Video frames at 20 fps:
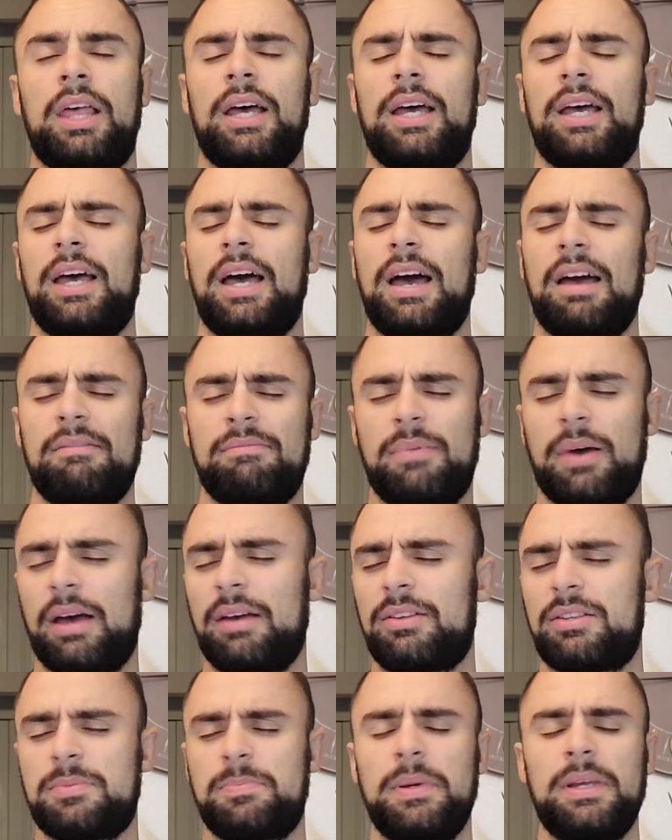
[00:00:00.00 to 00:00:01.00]

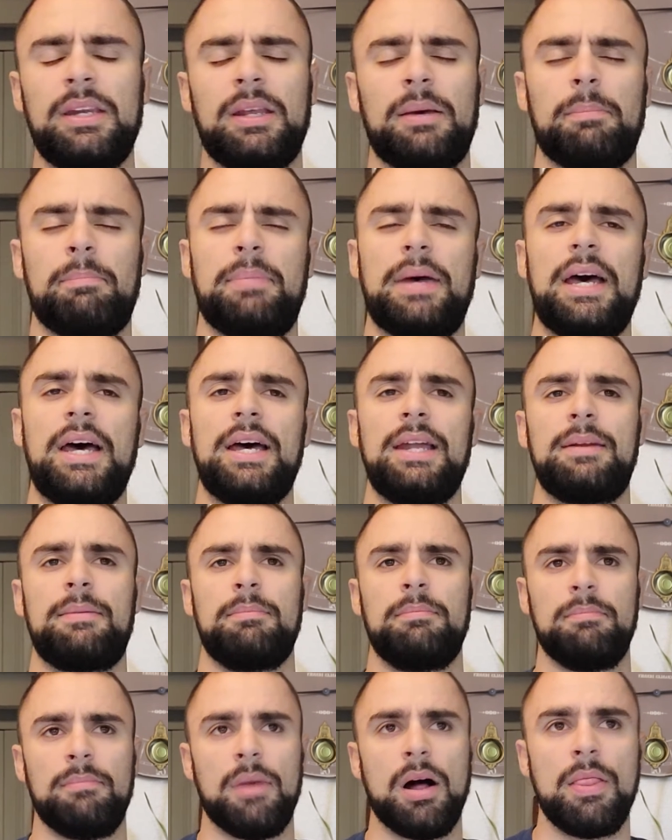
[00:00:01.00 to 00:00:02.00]
it's been a bad
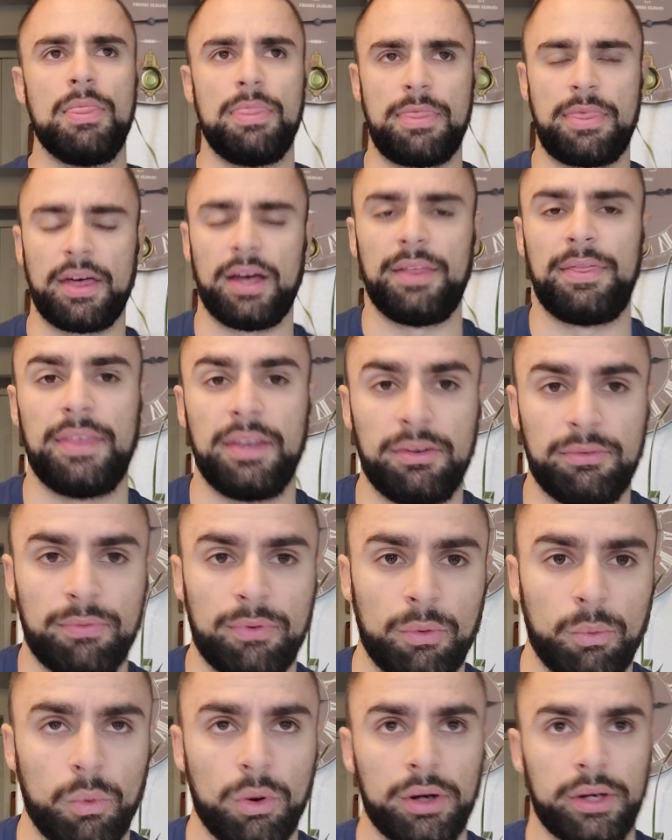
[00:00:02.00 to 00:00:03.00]
month, I think,
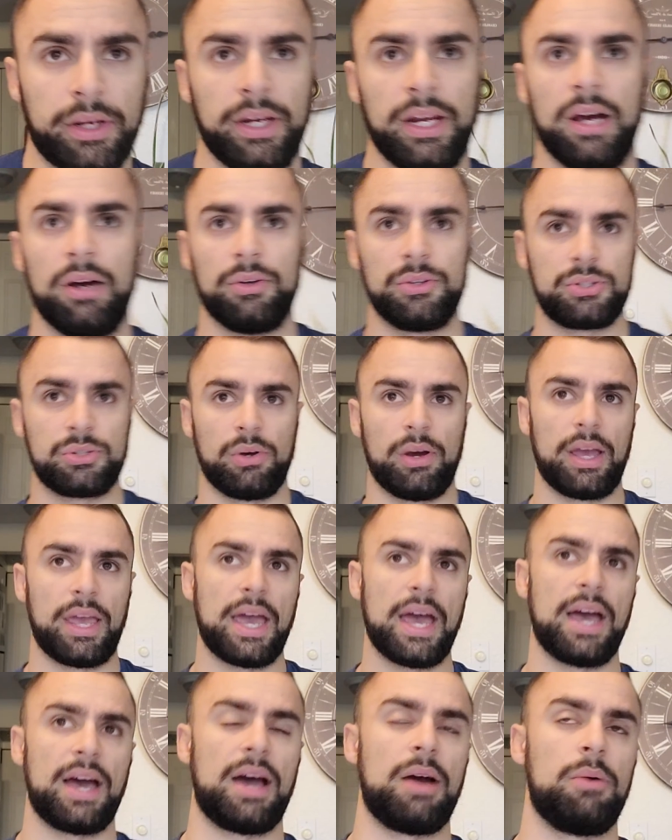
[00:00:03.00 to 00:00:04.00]
for working out. So
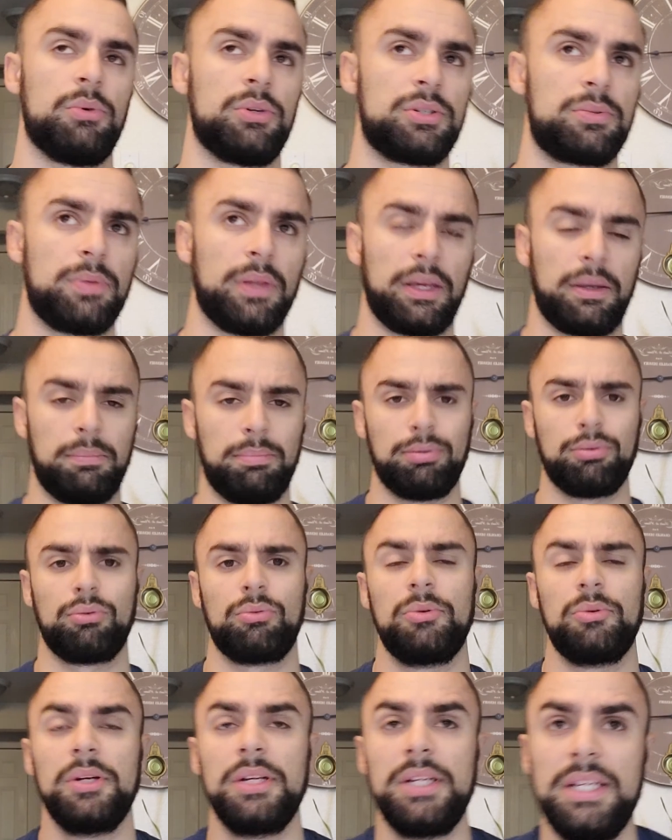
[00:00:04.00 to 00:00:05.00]
I was like
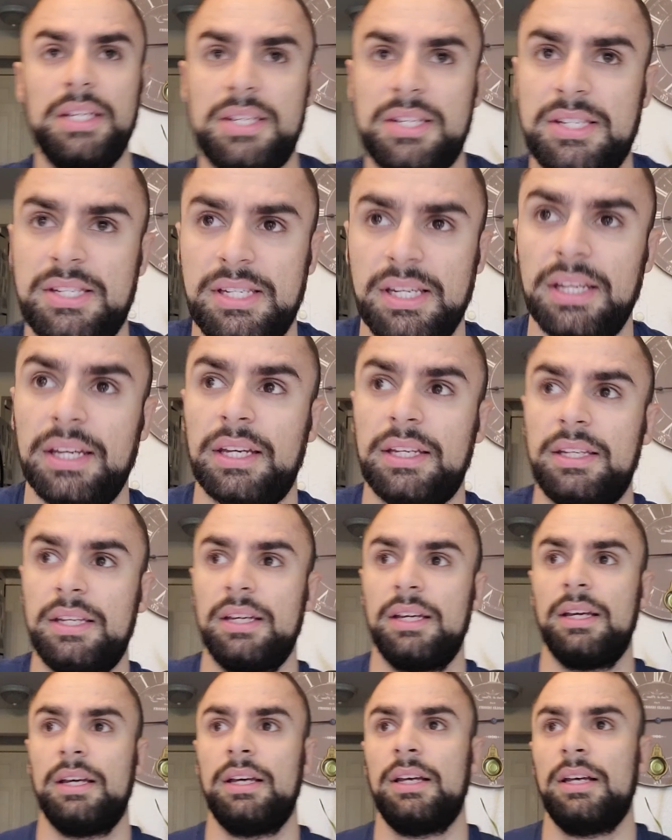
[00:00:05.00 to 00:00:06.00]
pretty sick,
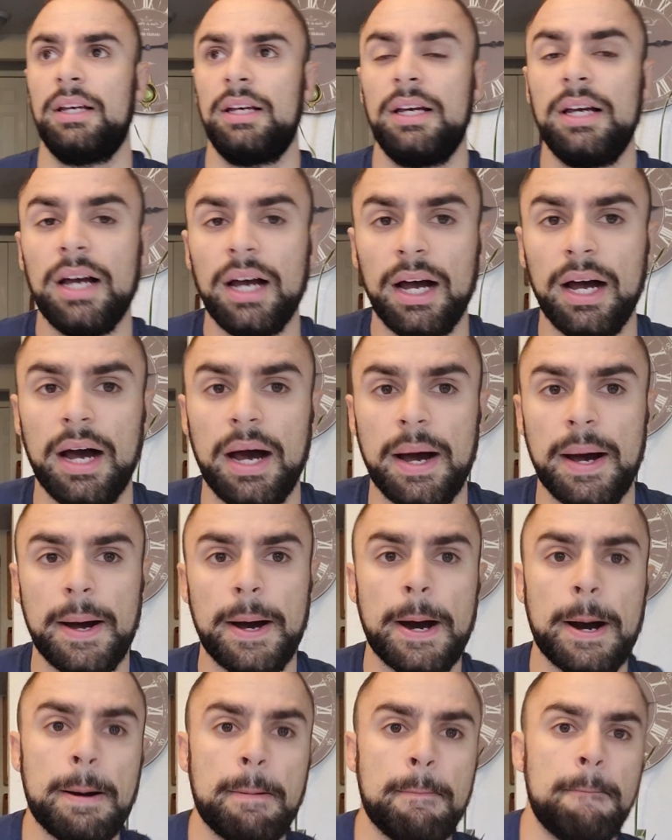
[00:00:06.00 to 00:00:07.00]

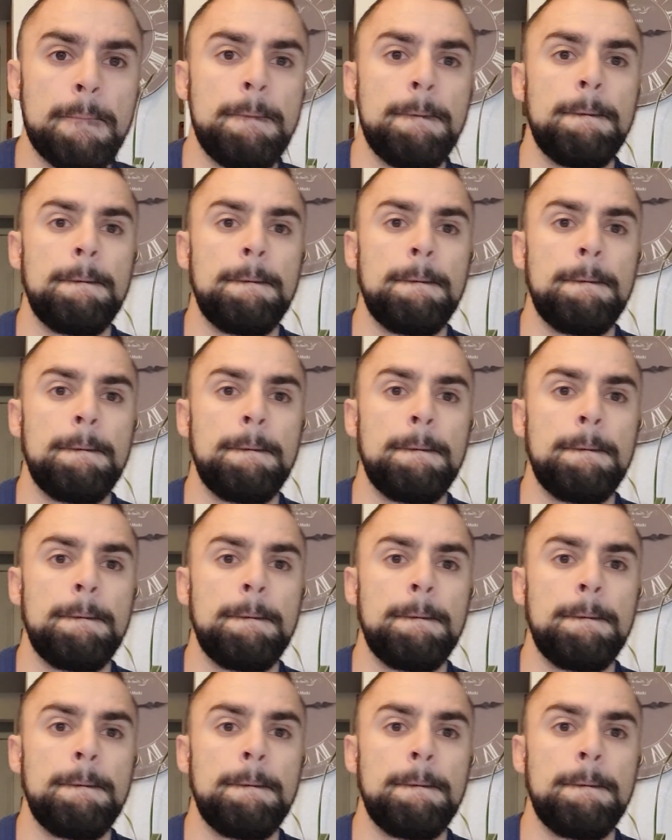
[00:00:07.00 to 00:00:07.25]
maybe